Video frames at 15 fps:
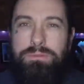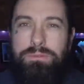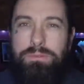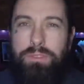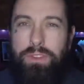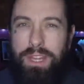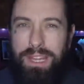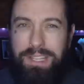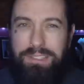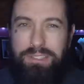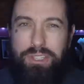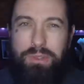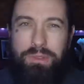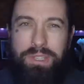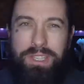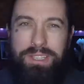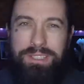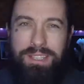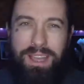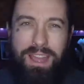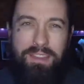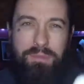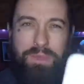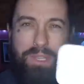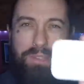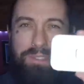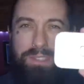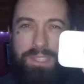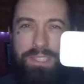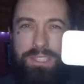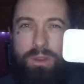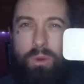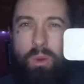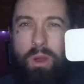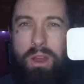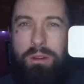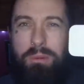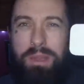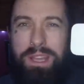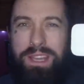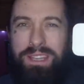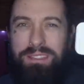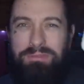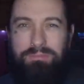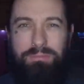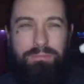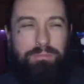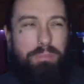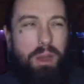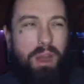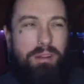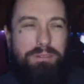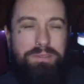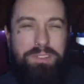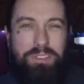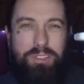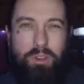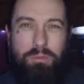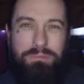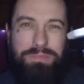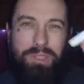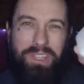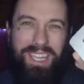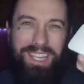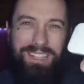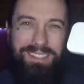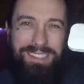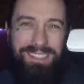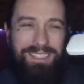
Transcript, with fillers: For the last 2 years I've been using this Huawei bar of soap looking